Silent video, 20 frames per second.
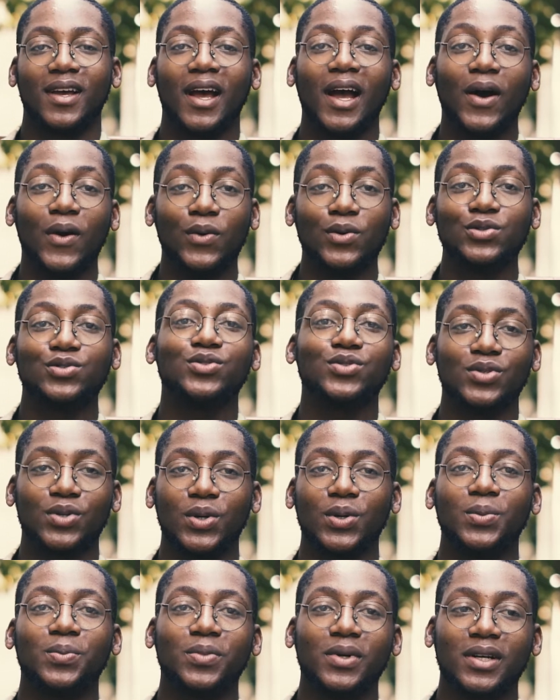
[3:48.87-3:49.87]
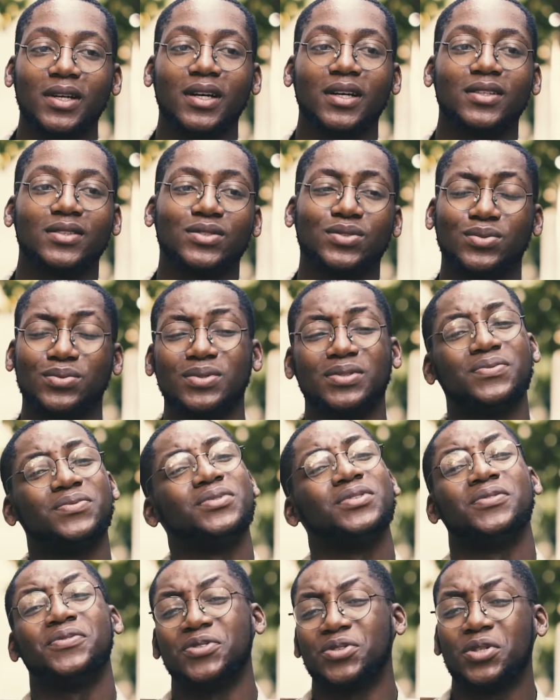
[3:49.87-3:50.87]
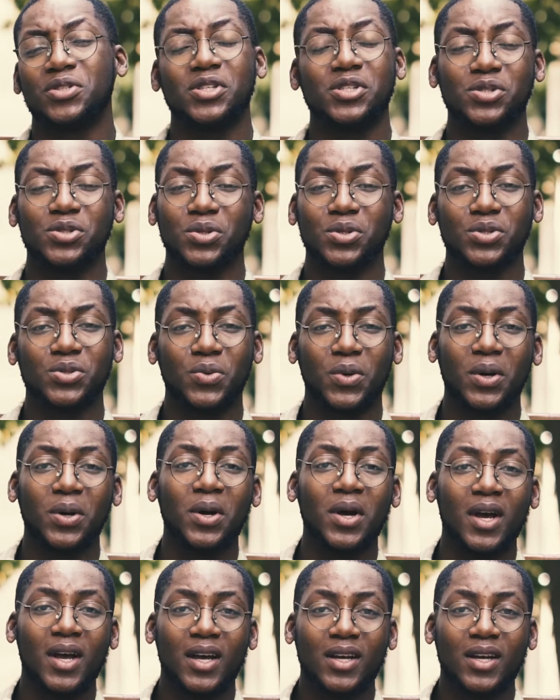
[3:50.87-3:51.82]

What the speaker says: I want to come back to, even if it's just a short while,